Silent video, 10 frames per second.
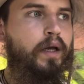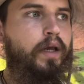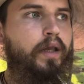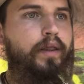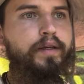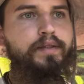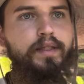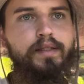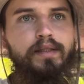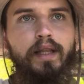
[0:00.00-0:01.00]
This
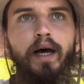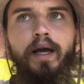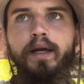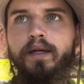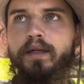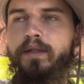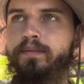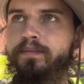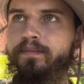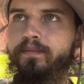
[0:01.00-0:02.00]
is like
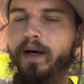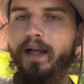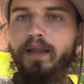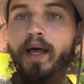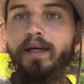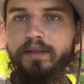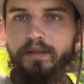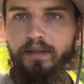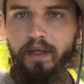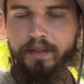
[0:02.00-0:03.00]
a
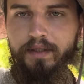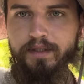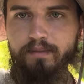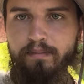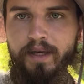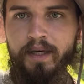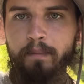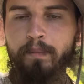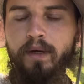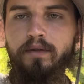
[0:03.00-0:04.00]
light that is
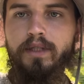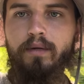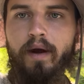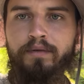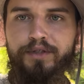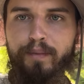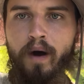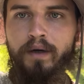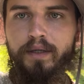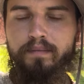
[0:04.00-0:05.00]
being built around your
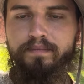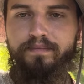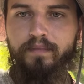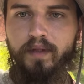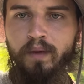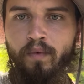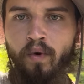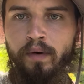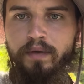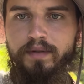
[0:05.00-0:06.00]
body. The
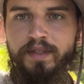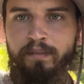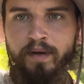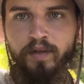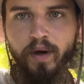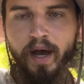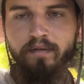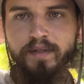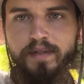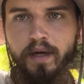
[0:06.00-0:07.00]
more semen you have
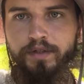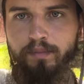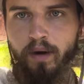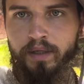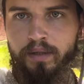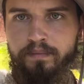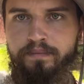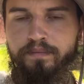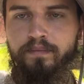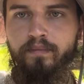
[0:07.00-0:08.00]
inside your body,
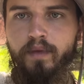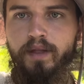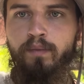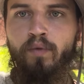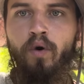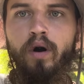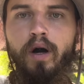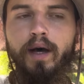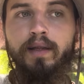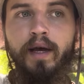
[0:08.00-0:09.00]
the more
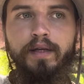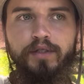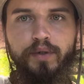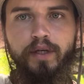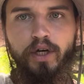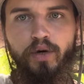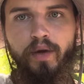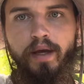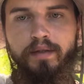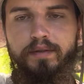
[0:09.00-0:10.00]
light you can
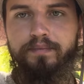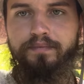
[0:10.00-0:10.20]
create.